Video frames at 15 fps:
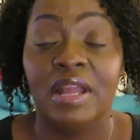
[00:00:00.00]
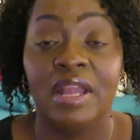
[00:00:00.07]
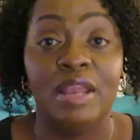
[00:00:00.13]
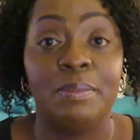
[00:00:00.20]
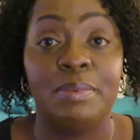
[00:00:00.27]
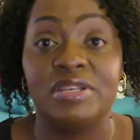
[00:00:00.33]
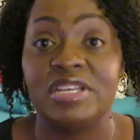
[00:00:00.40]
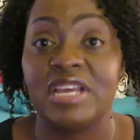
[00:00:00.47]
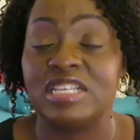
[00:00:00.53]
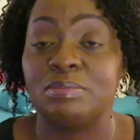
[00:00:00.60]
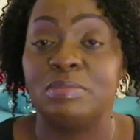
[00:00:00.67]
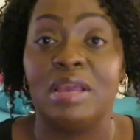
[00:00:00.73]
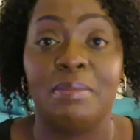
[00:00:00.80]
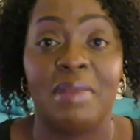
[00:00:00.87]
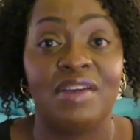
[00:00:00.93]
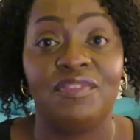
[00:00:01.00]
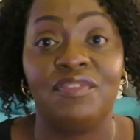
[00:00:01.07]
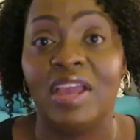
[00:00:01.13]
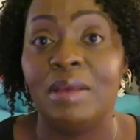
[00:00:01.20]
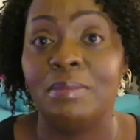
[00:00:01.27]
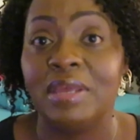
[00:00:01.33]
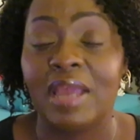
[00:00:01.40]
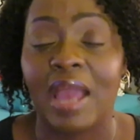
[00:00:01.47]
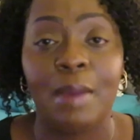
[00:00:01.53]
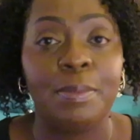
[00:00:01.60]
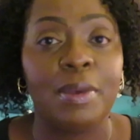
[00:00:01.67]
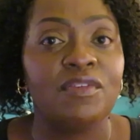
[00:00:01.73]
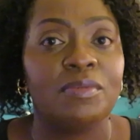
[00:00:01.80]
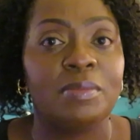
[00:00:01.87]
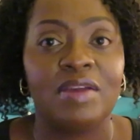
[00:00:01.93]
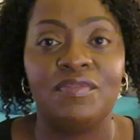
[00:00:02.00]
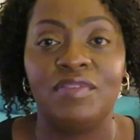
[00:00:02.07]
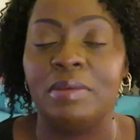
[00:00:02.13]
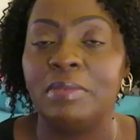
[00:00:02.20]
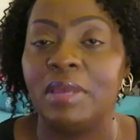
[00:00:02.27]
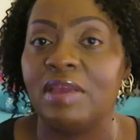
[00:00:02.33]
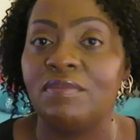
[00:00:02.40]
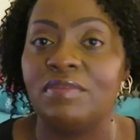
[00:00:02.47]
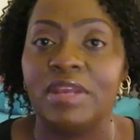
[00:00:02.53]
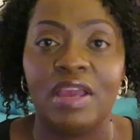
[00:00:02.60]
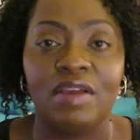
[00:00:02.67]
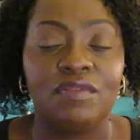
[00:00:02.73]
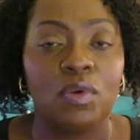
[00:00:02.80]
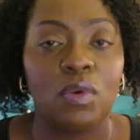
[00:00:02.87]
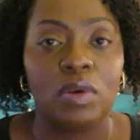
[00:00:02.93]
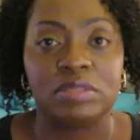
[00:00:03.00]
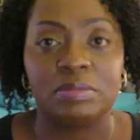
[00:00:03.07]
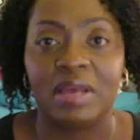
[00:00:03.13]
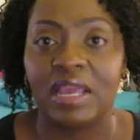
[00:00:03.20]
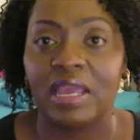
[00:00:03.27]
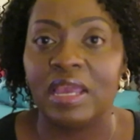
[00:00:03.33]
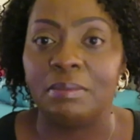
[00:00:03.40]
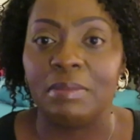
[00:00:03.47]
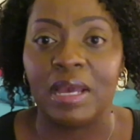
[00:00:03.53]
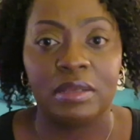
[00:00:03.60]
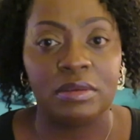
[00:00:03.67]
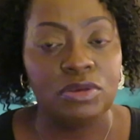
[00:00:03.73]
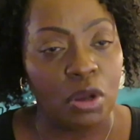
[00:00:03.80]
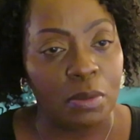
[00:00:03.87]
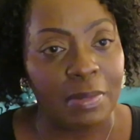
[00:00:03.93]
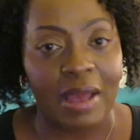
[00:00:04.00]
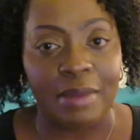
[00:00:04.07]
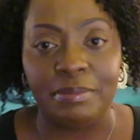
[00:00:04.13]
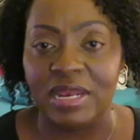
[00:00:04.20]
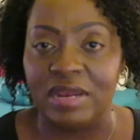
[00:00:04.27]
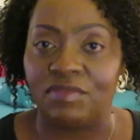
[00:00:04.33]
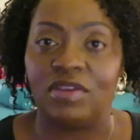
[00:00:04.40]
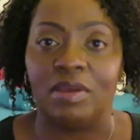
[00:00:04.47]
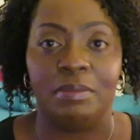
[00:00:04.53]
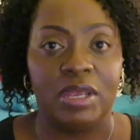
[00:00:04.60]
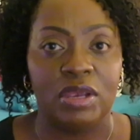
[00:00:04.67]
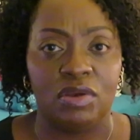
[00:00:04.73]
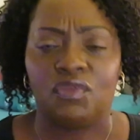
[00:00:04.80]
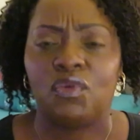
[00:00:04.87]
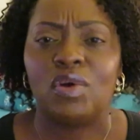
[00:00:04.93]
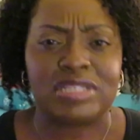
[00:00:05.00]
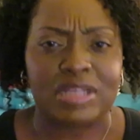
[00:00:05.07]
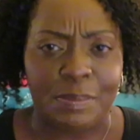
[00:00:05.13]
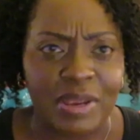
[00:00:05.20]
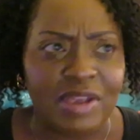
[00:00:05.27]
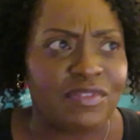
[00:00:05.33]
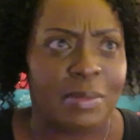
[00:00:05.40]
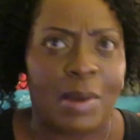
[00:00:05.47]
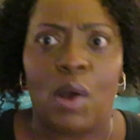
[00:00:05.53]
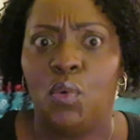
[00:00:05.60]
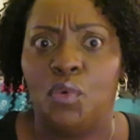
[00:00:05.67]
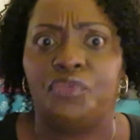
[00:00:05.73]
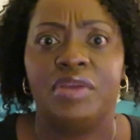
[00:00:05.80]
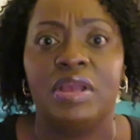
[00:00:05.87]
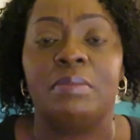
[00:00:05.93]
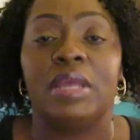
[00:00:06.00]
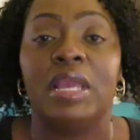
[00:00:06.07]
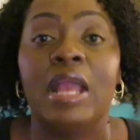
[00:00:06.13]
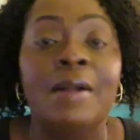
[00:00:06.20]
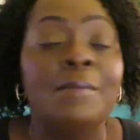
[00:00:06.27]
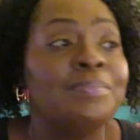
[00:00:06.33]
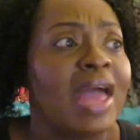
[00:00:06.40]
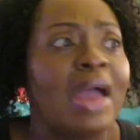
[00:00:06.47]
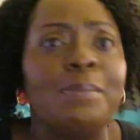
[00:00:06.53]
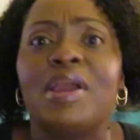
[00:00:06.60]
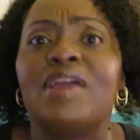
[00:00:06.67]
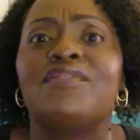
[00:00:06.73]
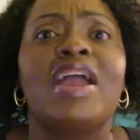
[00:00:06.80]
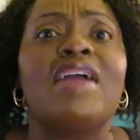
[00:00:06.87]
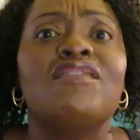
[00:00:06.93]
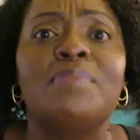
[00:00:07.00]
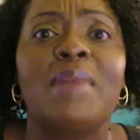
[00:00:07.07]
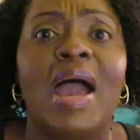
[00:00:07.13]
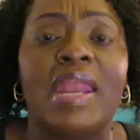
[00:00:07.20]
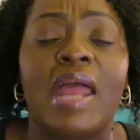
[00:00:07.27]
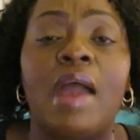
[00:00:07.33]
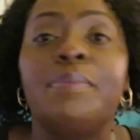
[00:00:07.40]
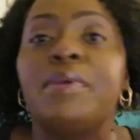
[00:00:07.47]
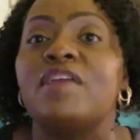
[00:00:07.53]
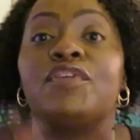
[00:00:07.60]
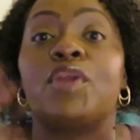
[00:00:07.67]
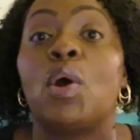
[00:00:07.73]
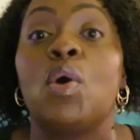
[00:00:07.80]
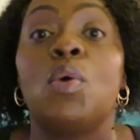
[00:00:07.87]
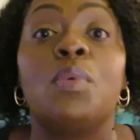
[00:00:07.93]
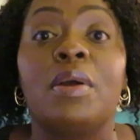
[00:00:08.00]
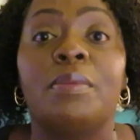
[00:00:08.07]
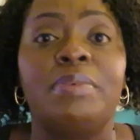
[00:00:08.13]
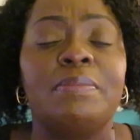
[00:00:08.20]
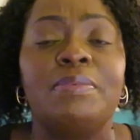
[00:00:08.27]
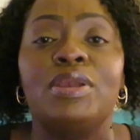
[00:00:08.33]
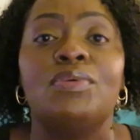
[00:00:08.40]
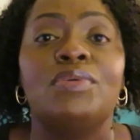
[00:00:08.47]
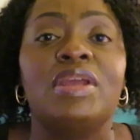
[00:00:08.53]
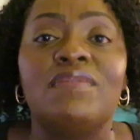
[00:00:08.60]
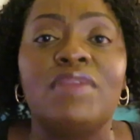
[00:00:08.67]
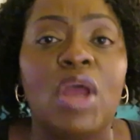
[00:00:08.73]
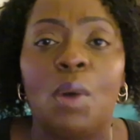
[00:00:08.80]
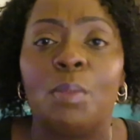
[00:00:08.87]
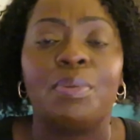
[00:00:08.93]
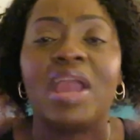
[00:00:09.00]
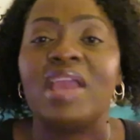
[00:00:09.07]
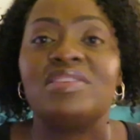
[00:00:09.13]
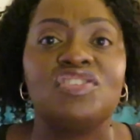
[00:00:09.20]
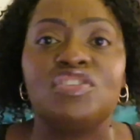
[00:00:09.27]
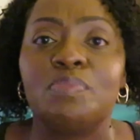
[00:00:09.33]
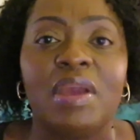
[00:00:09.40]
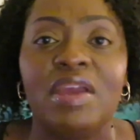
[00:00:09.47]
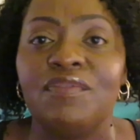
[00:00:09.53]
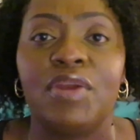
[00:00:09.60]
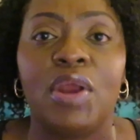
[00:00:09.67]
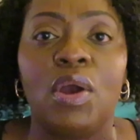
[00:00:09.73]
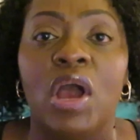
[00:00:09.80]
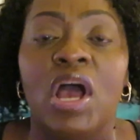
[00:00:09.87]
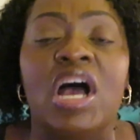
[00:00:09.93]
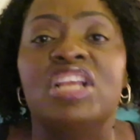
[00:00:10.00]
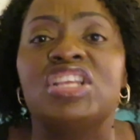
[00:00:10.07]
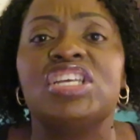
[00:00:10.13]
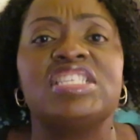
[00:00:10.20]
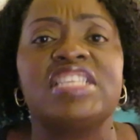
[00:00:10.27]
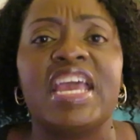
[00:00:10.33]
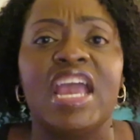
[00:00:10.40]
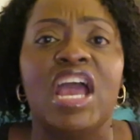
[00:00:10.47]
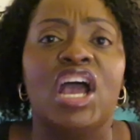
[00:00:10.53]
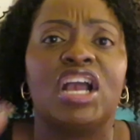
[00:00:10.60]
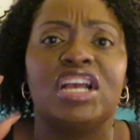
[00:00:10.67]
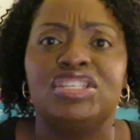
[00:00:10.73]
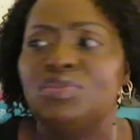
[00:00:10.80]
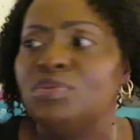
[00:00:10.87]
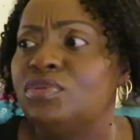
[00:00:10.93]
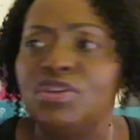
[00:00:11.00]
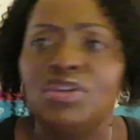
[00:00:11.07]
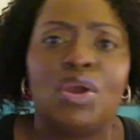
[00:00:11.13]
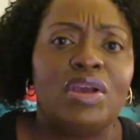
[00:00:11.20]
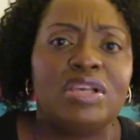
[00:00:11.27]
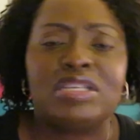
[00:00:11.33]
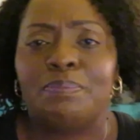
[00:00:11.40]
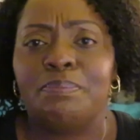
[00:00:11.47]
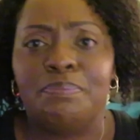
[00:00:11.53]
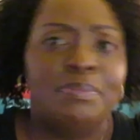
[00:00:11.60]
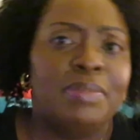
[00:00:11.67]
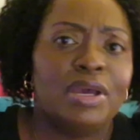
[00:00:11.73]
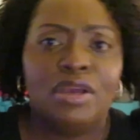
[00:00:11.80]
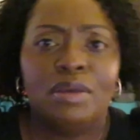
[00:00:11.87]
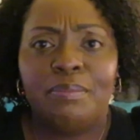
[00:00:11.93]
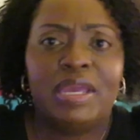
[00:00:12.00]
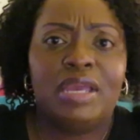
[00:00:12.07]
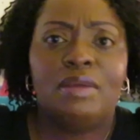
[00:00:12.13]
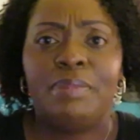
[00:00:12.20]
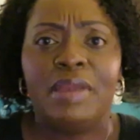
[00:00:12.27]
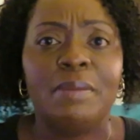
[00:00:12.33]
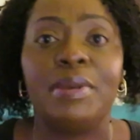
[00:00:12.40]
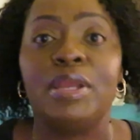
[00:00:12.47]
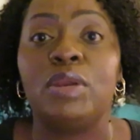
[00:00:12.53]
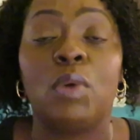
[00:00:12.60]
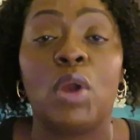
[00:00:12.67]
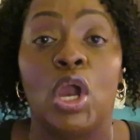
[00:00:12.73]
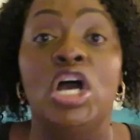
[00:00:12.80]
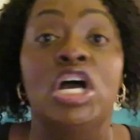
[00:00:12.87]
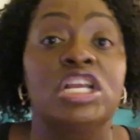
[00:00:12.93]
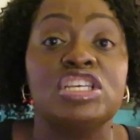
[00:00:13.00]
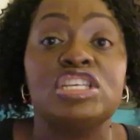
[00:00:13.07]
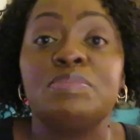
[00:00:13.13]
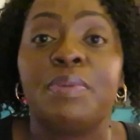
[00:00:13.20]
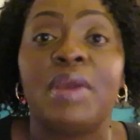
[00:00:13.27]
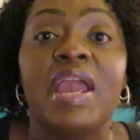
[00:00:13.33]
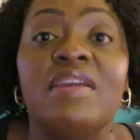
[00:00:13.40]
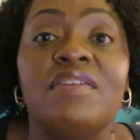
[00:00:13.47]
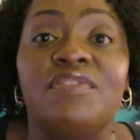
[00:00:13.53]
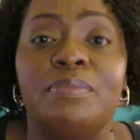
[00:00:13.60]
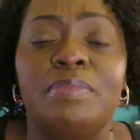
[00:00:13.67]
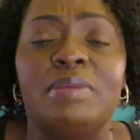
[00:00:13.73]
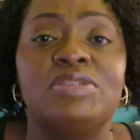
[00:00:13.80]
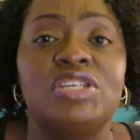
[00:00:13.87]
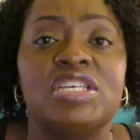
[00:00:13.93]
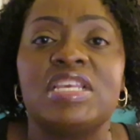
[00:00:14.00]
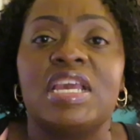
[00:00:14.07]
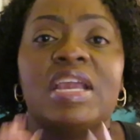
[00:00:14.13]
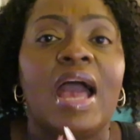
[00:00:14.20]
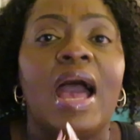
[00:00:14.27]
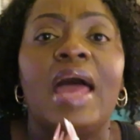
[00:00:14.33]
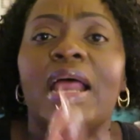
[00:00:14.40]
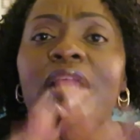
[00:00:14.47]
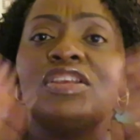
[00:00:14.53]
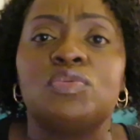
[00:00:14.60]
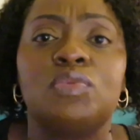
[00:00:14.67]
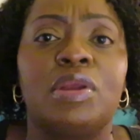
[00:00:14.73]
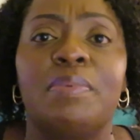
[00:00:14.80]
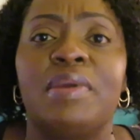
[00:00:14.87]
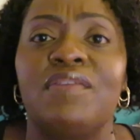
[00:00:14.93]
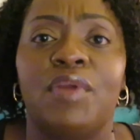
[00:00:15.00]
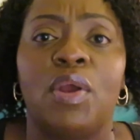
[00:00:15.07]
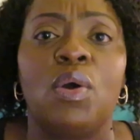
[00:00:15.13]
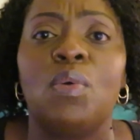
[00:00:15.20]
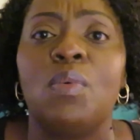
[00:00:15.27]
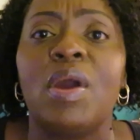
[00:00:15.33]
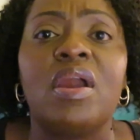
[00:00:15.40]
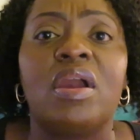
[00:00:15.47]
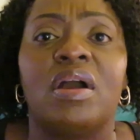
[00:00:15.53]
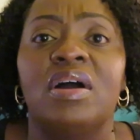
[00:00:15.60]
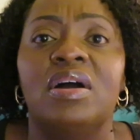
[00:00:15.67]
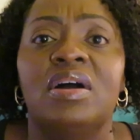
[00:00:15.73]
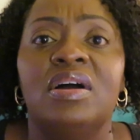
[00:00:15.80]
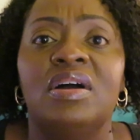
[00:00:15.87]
He protects me and my family. I pray for my family every day, of course. My, my you know, my immediate family here. And of course, I pray for my whole family. I pray for everybody. I pray for the whole world. People you don't even know. Pray, just pray for the whole, just say, because you, you know, it's a billion, billion people in the world. Just pray for people. Just say, God, I just want to pray for the whole world.